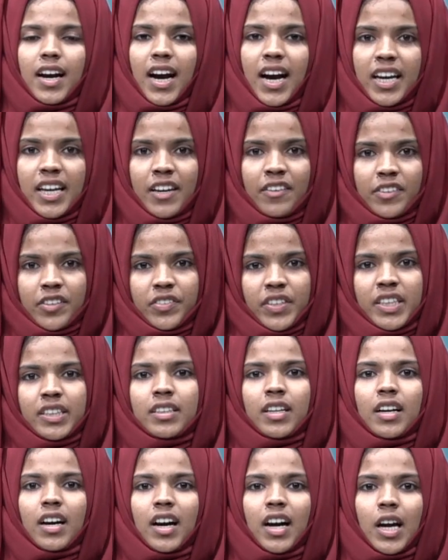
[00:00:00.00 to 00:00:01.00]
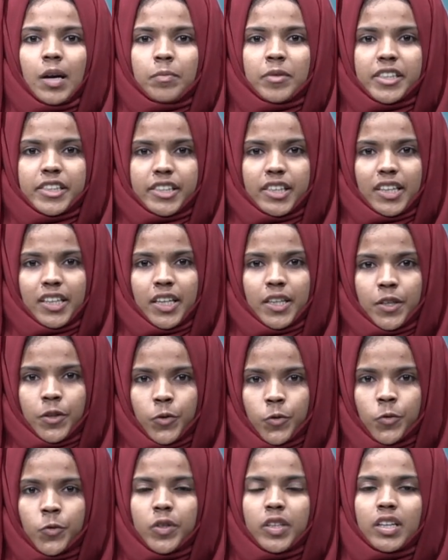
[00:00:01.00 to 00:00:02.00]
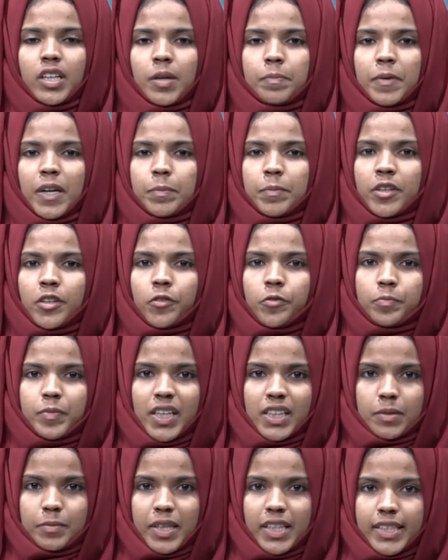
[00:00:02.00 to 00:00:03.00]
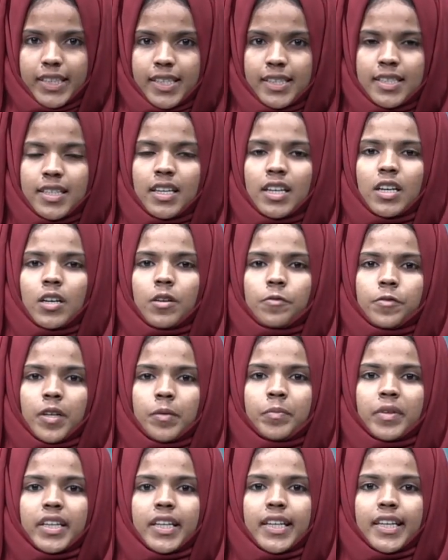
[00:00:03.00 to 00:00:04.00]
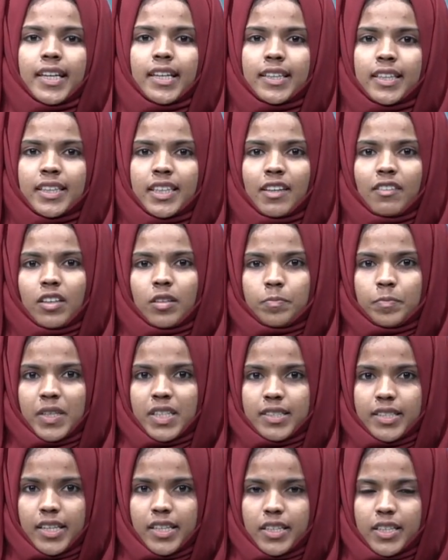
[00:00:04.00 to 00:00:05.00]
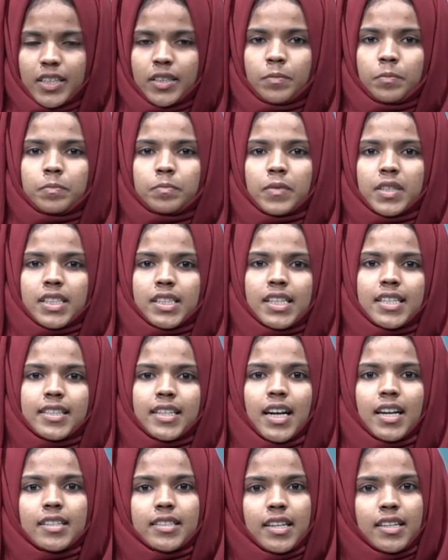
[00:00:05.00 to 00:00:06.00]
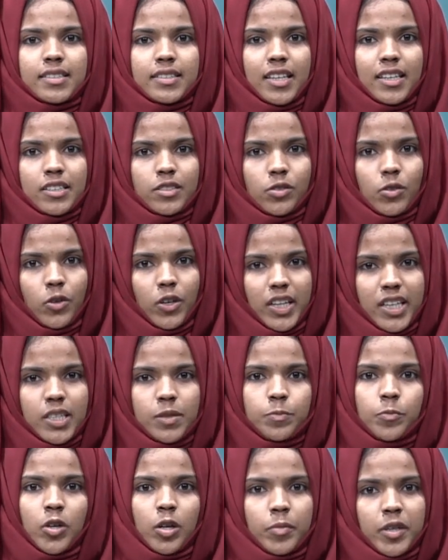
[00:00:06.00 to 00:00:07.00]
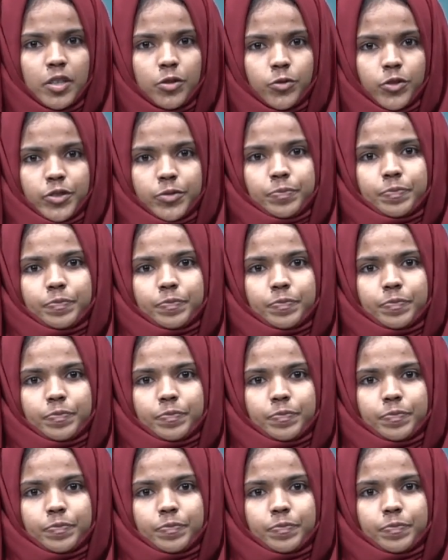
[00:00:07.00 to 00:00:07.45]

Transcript: Hi everyone, I am Rishana Rinu, Department of Mathematics from E-Content Development Center, Majlis Arts and Science College, Puramannur.